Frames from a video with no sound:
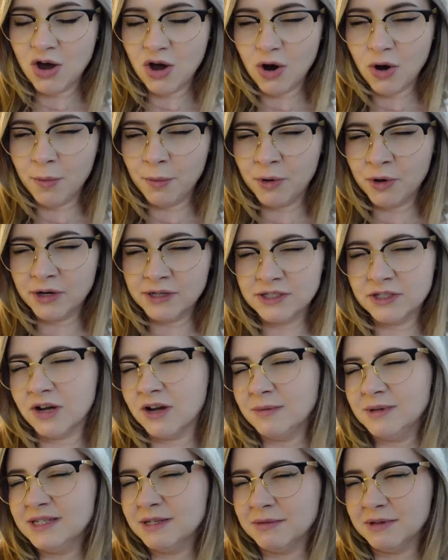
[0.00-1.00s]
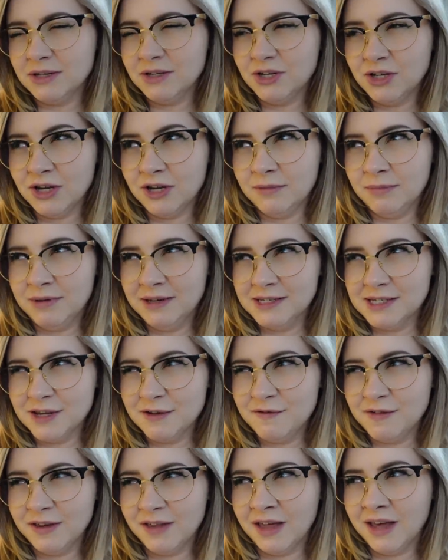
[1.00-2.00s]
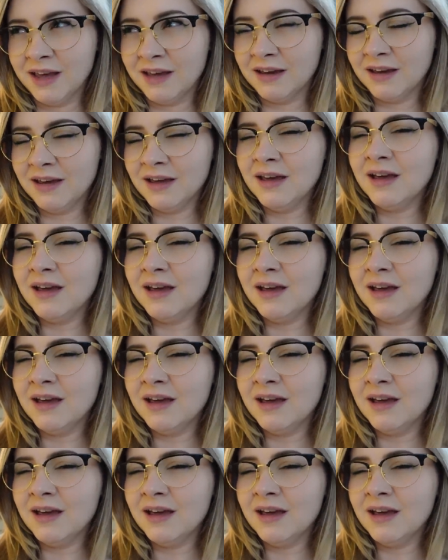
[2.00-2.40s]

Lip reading: Hope Chris got me something good because I feel like